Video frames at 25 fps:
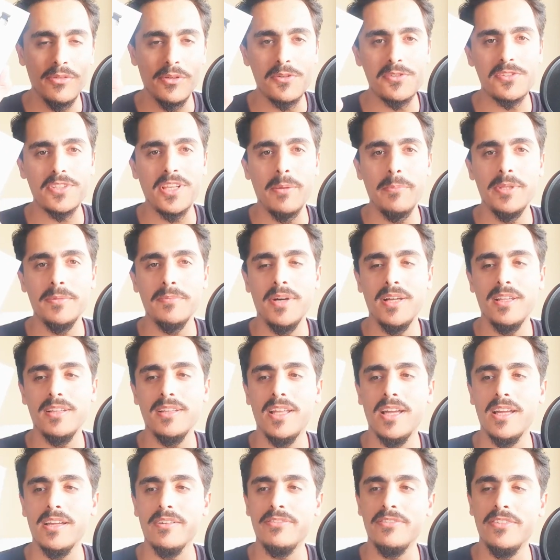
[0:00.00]
first time in
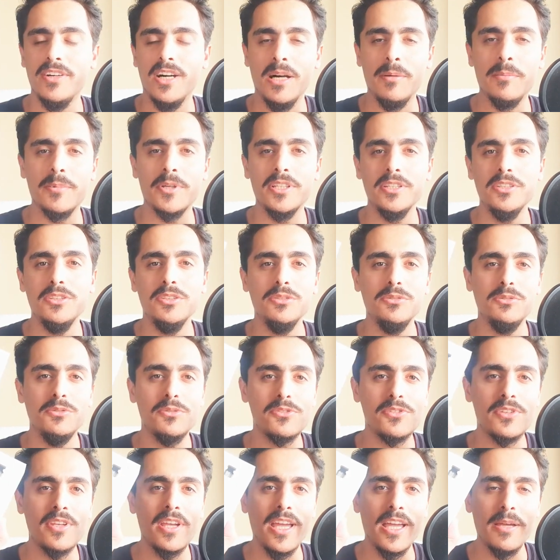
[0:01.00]
my life, I'm gonna
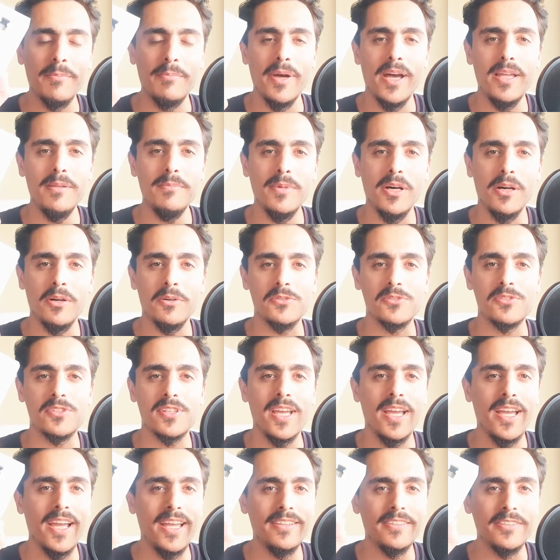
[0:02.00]
use a pen
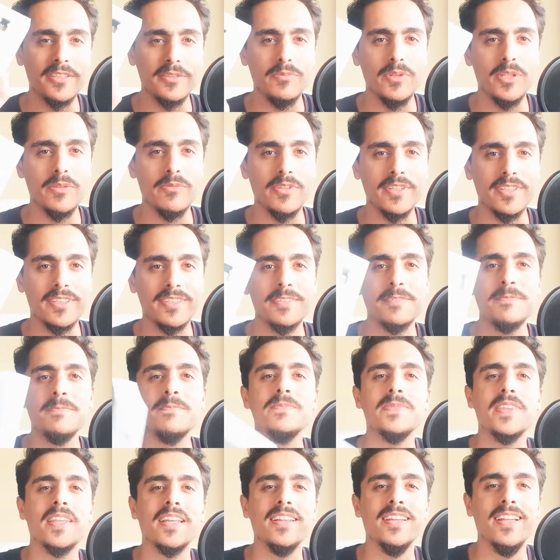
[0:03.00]
mouse and review it.
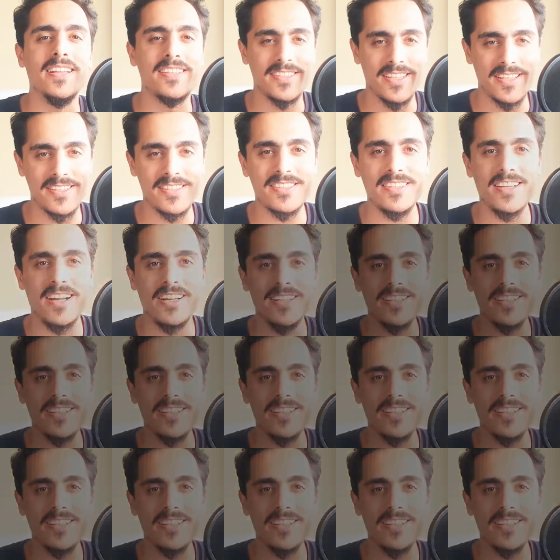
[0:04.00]
Let's get